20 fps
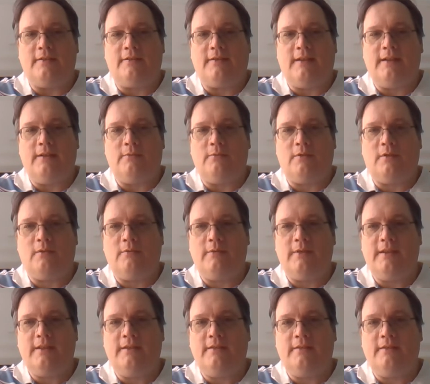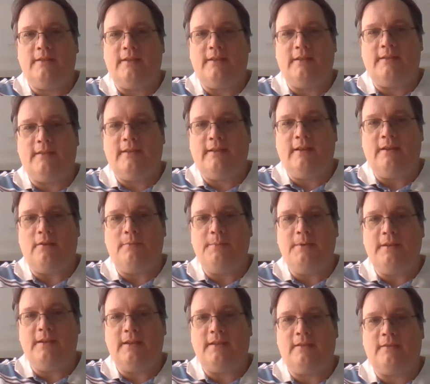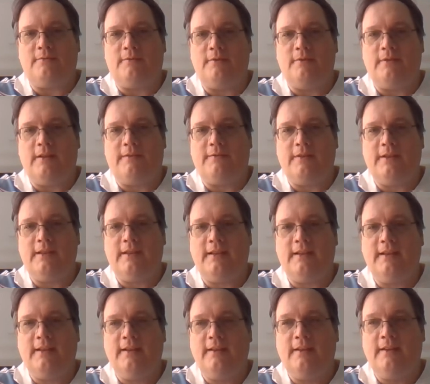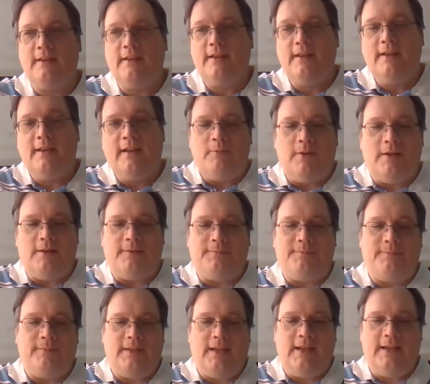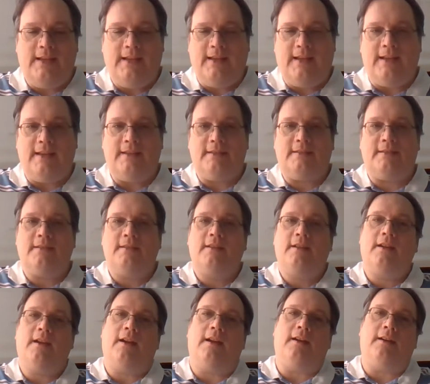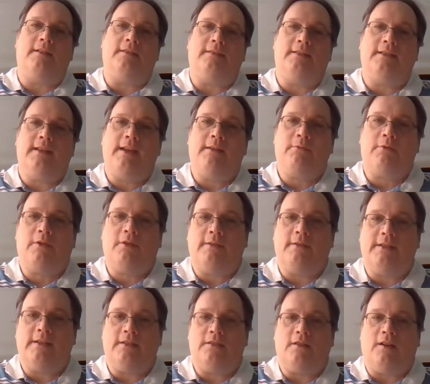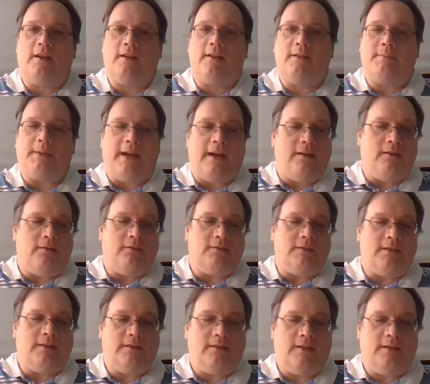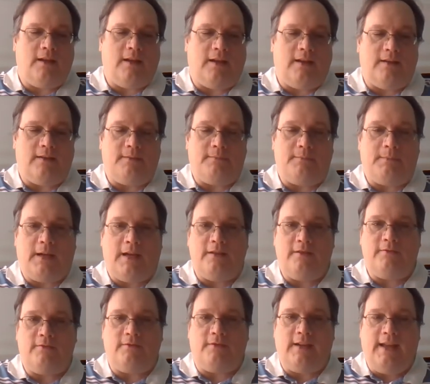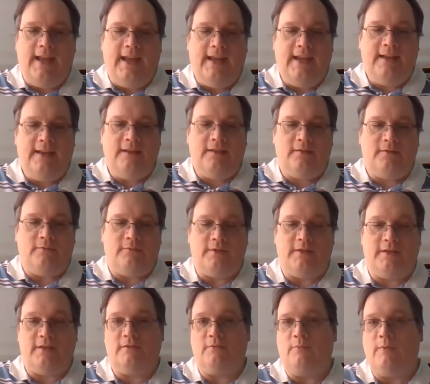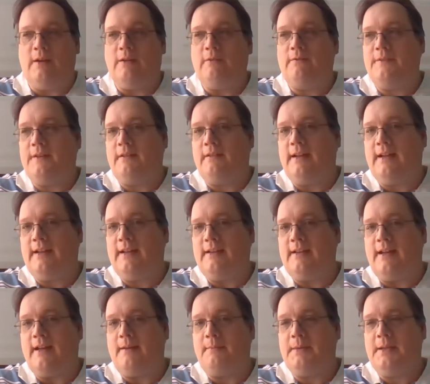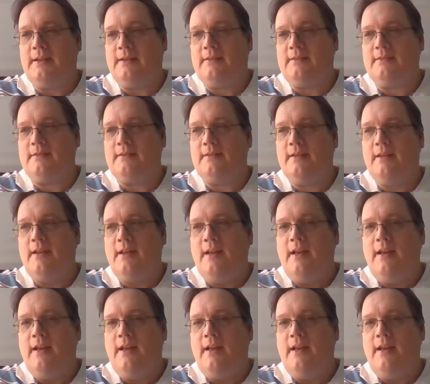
try to work with you to help you get through everything. Well, in any case, today we're going to talk about Module 8, which is Welfare Economics.